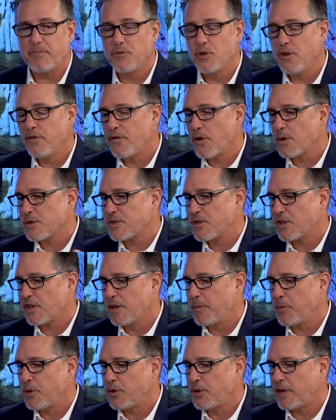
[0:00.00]
new folks in the
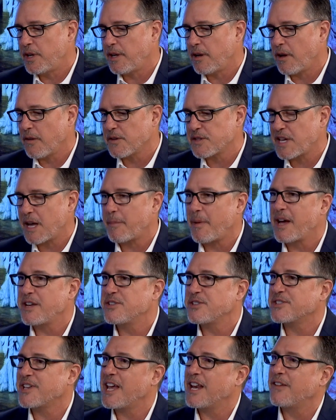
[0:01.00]
community all the time. I
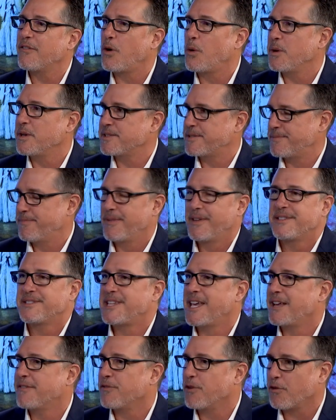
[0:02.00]
just kind of always
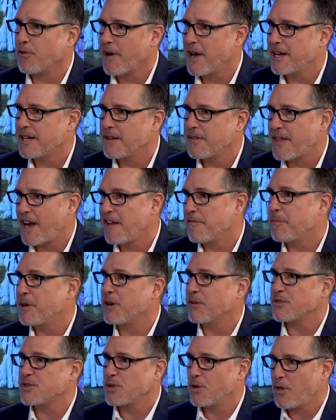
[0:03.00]
take for granted that I've been
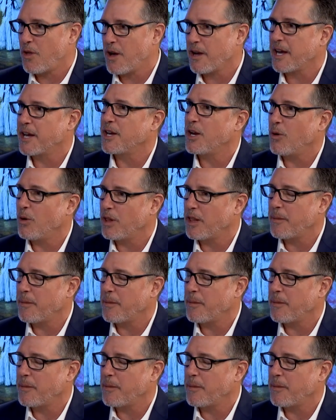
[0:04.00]
here for so long, I know all